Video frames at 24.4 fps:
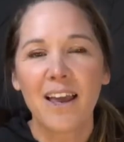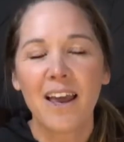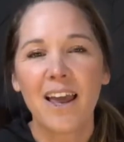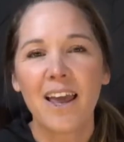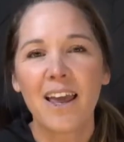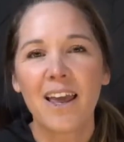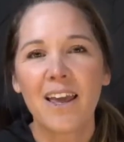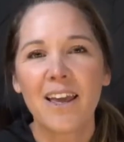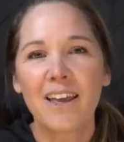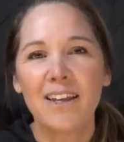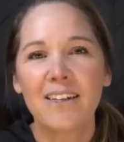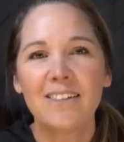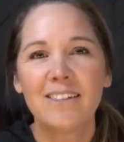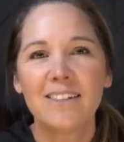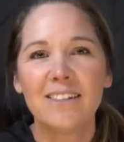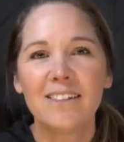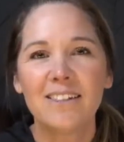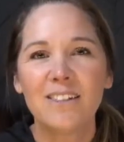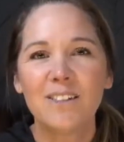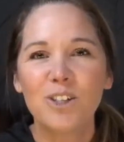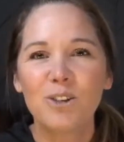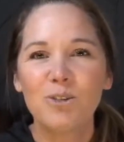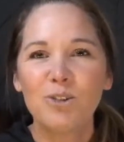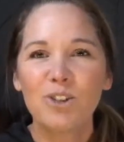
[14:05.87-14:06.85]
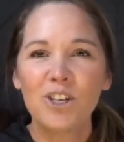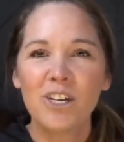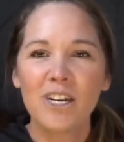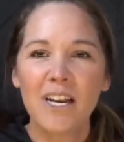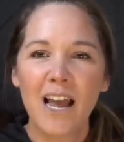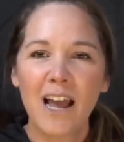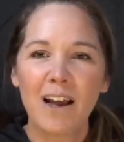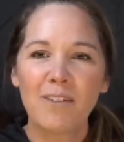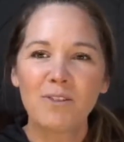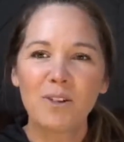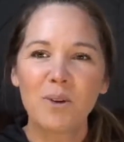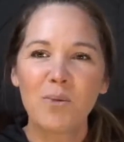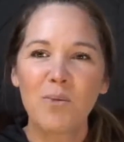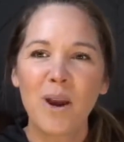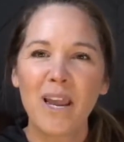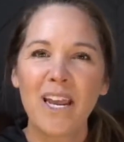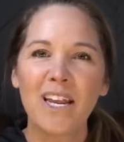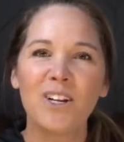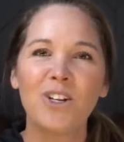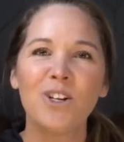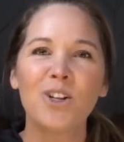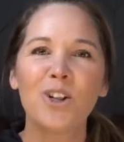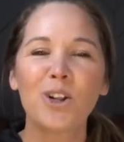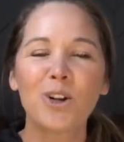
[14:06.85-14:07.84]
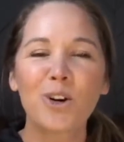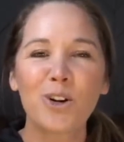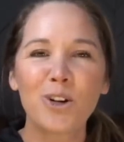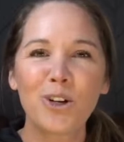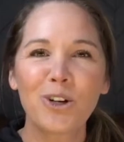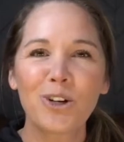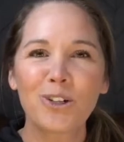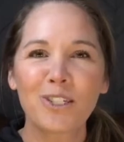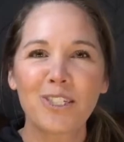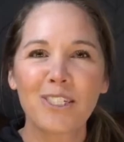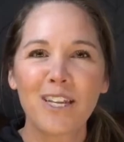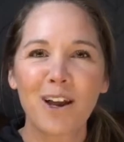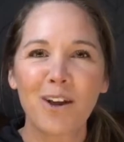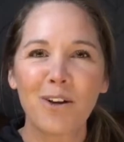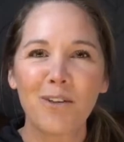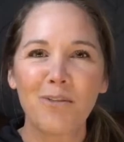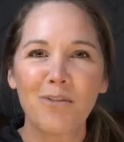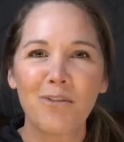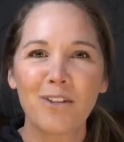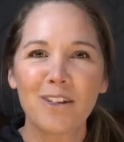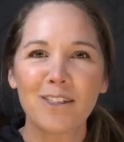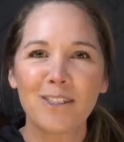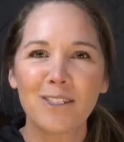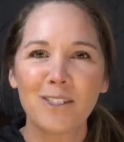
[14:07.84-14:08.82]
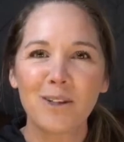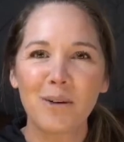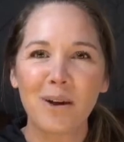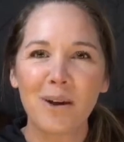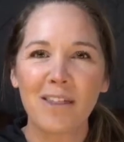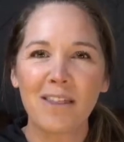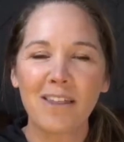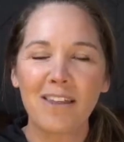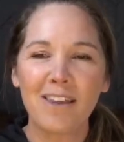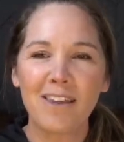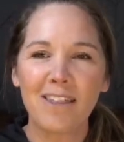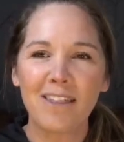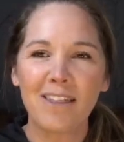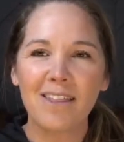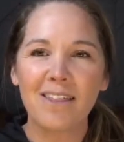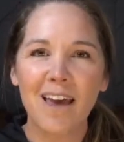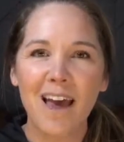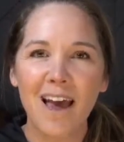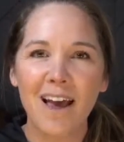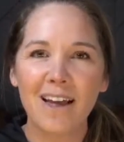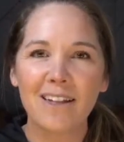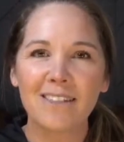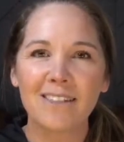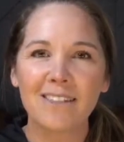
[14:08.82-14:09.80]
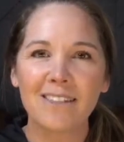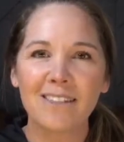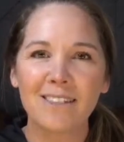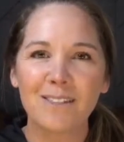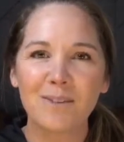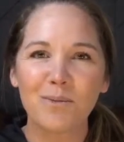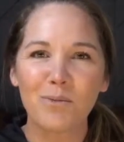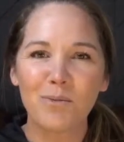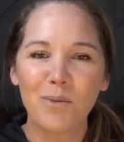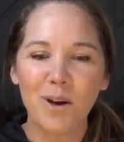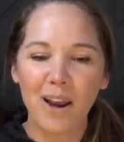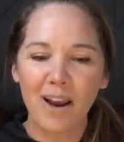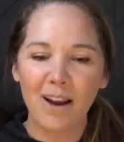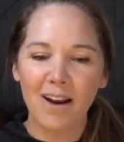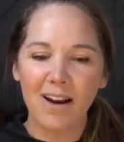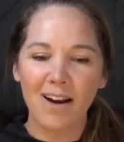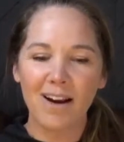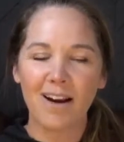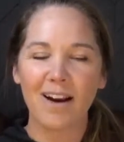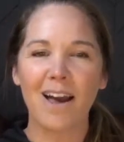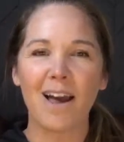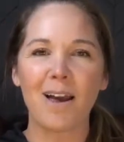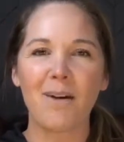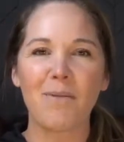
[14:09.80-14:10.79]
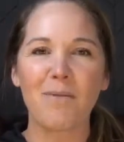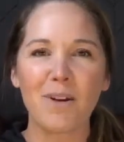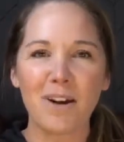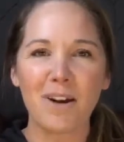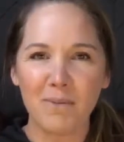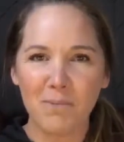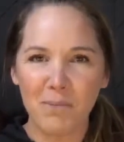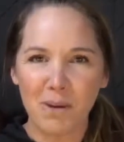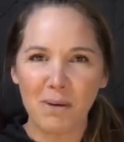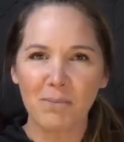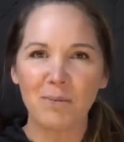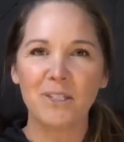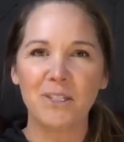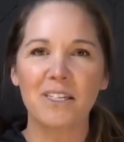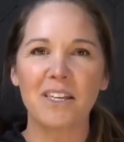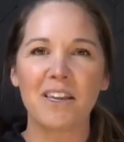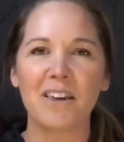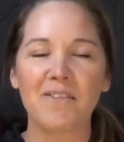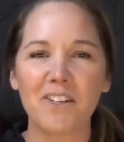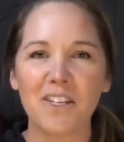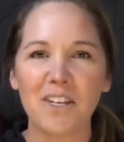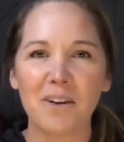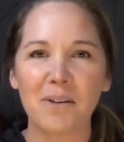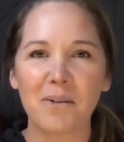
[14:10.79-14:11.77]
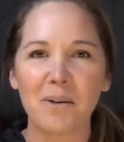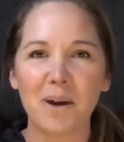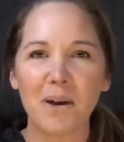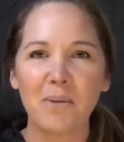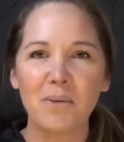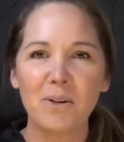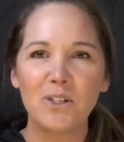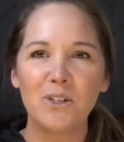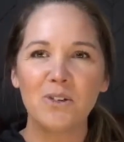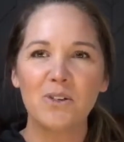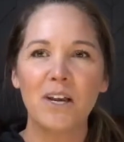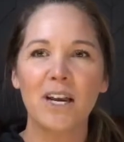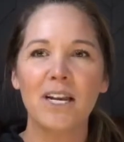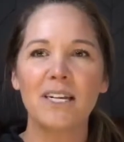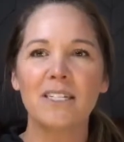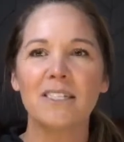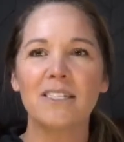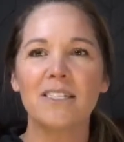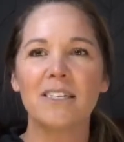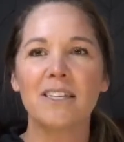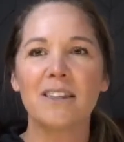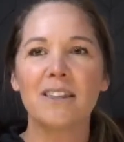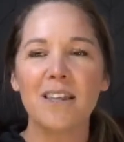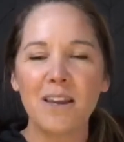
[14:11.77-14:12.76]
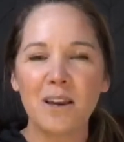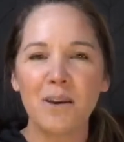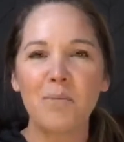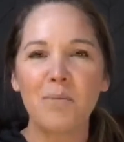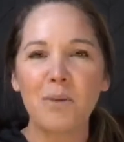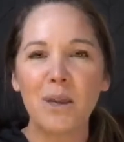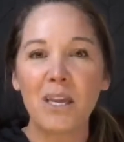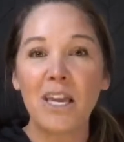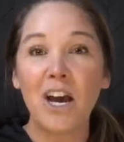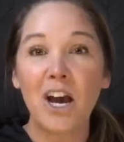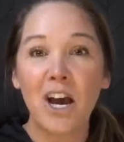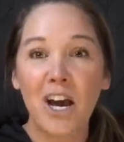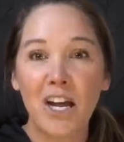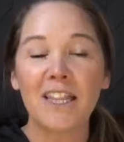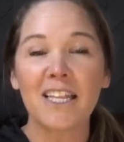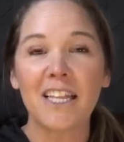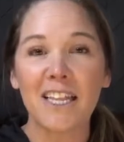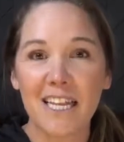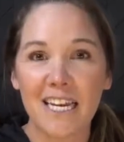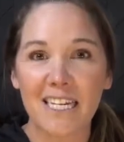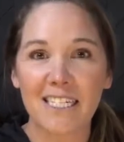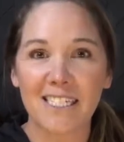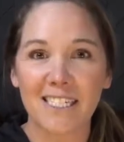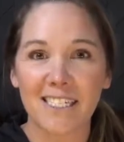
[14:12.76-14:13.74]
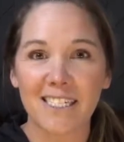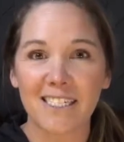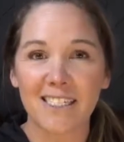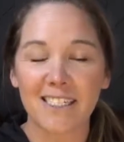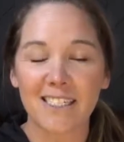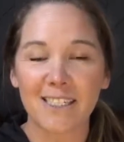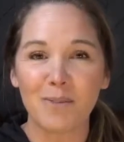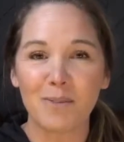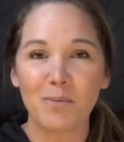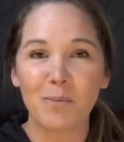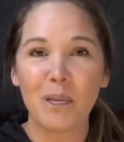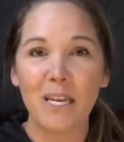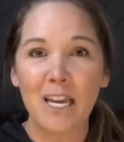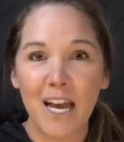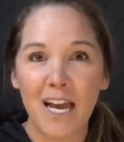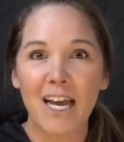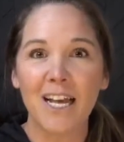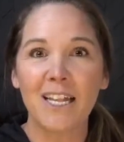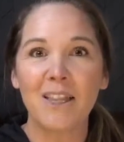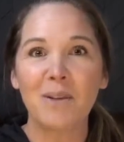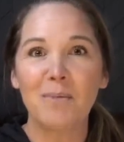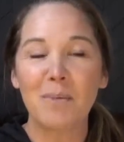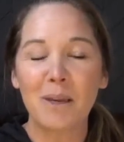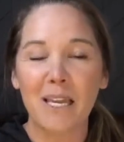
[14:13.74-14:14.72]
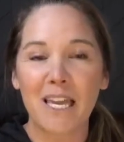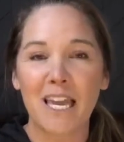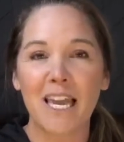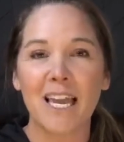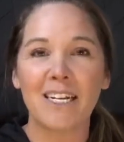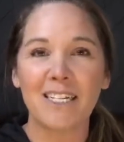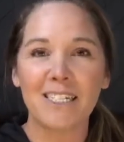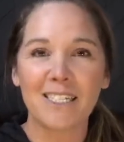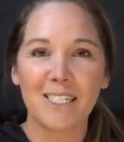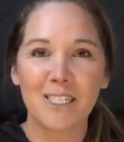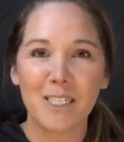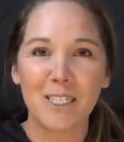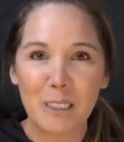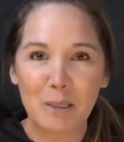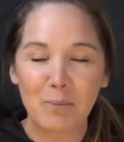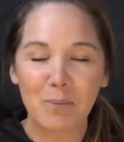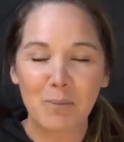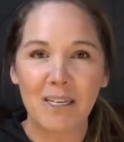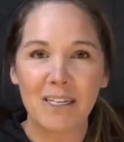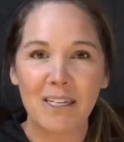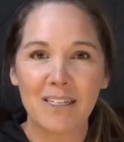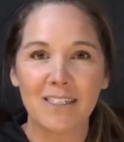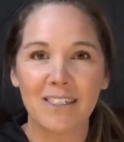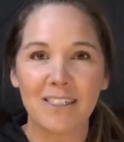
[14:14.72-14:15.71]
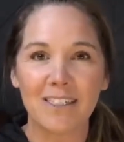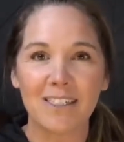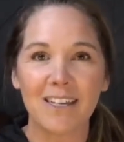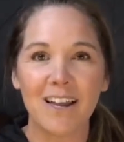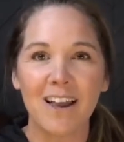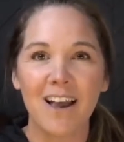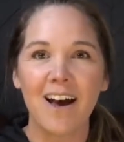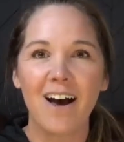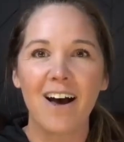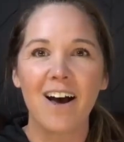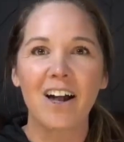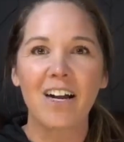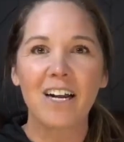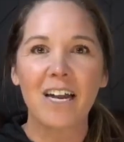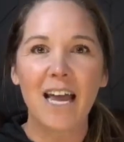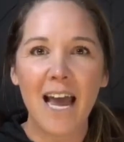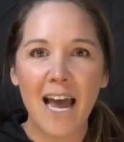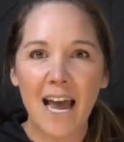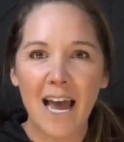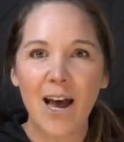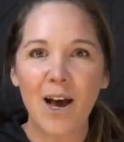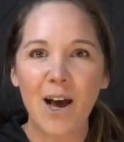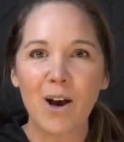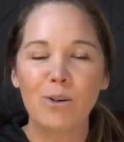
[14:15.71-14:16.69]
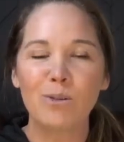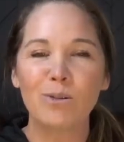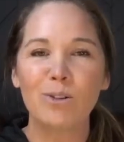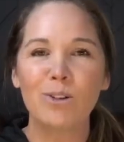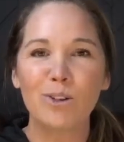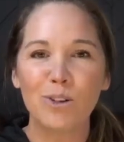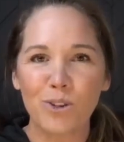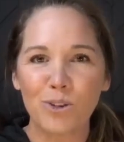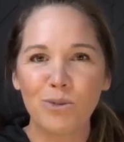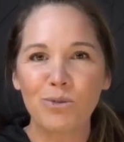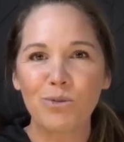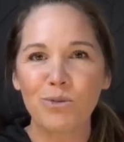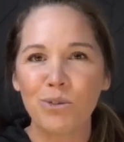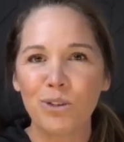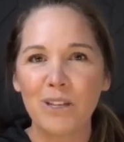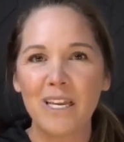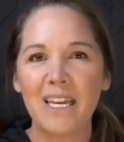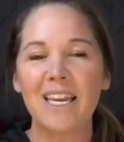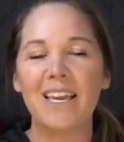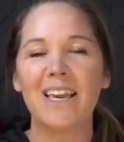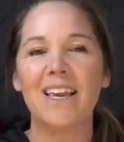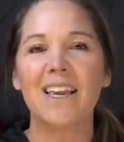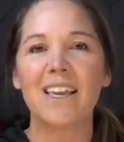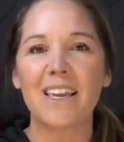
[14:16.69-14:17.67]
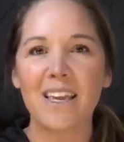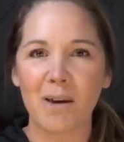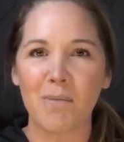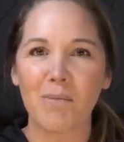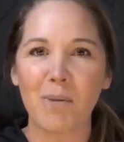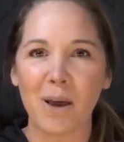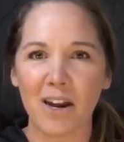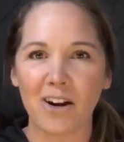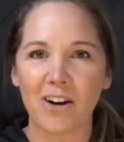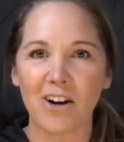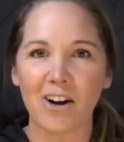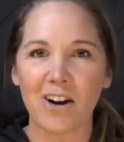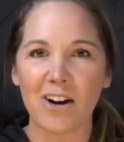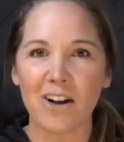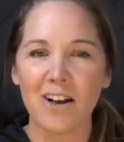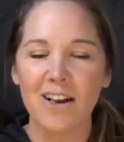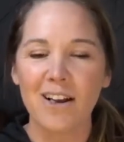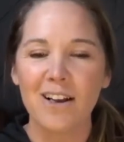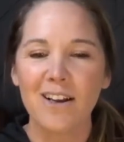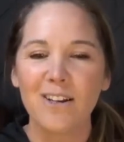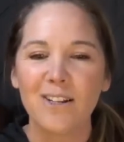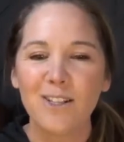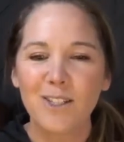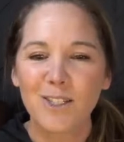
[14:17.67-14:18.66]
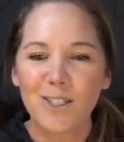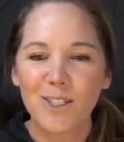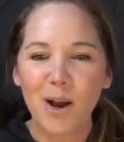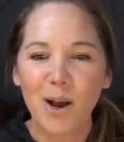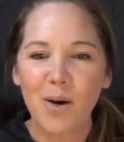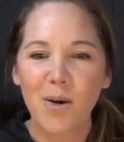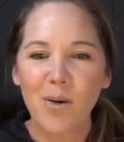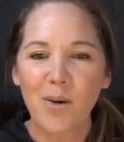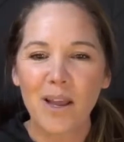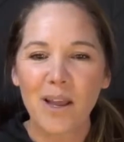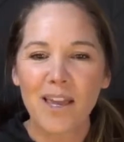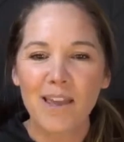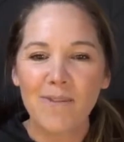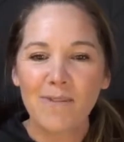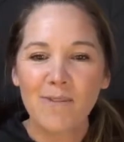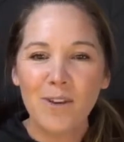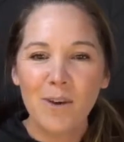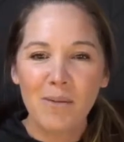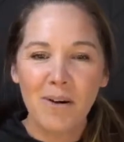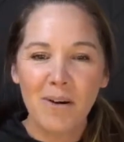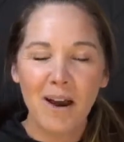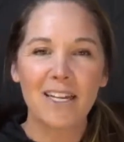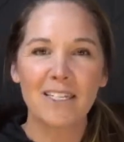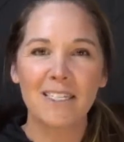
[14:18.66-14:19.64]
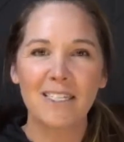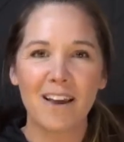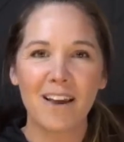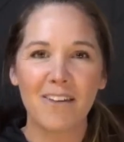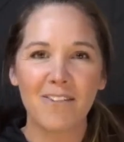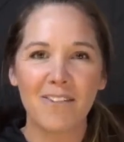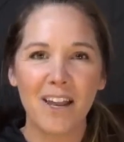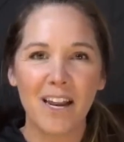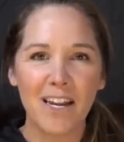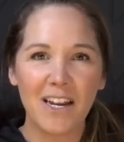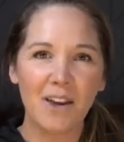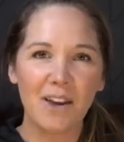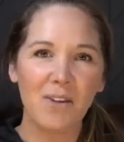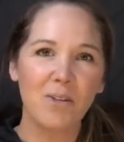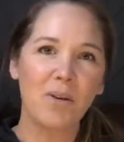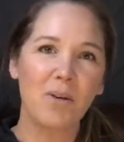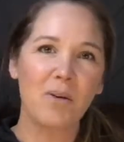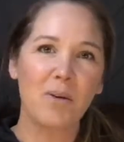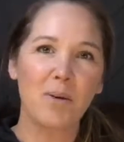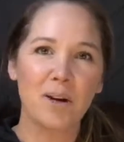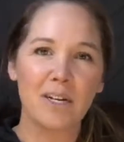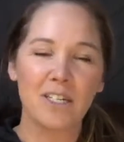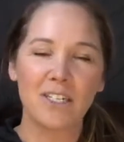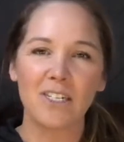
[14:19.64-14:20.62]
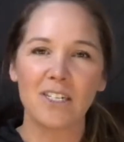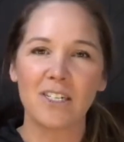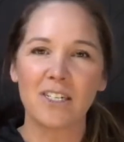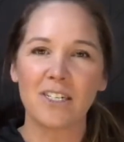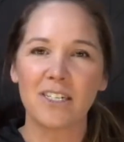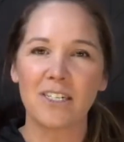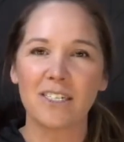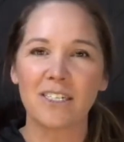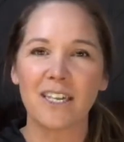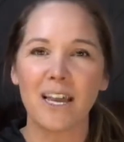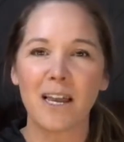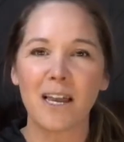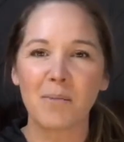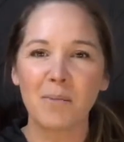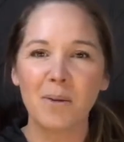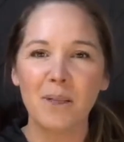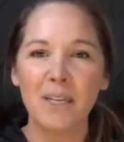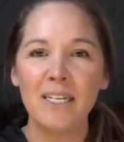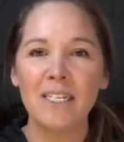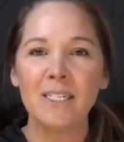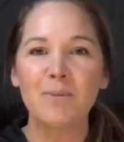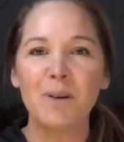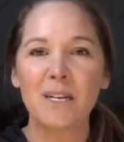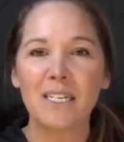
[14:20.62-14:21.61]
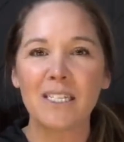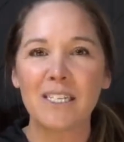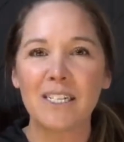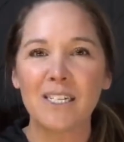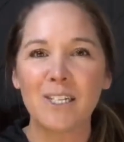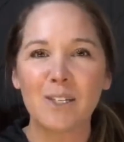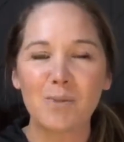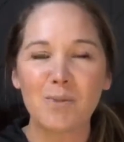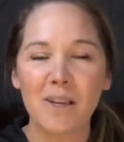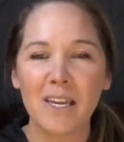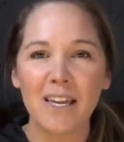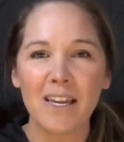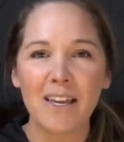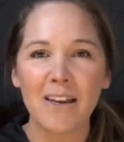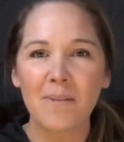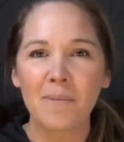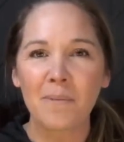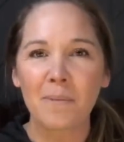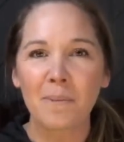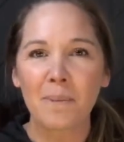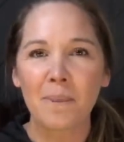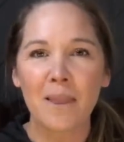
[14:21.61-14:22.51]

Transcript: And you shouldn't have to wait and learn yourself. And so I think that's where I want to be able to give to you. I want you guys to think beyond the lessons, beyond the mechanics and spins on how to truly get better. So if you guys have any other questions, like, please message me.